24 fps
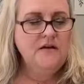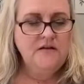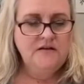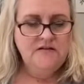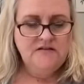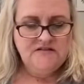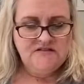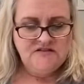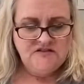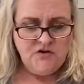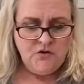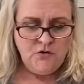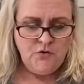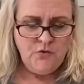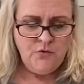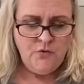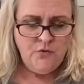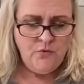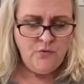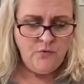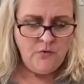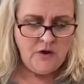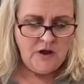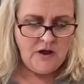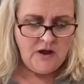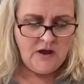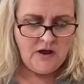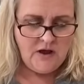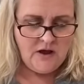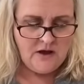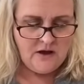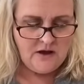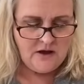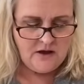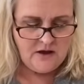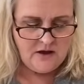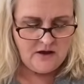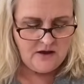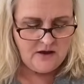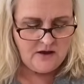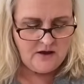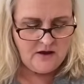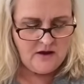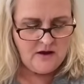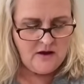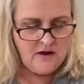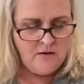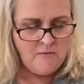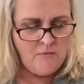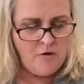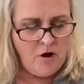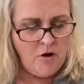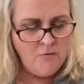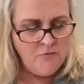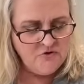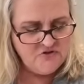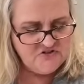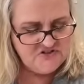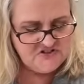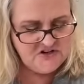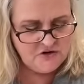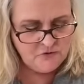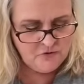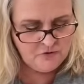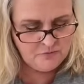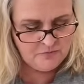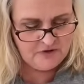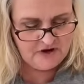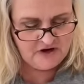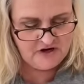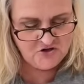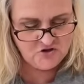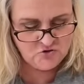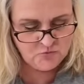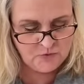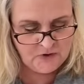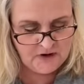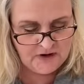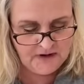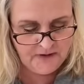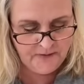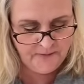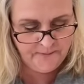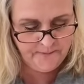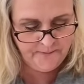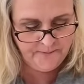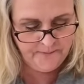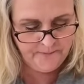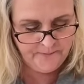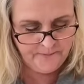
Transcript: So I'm almost done with page 1.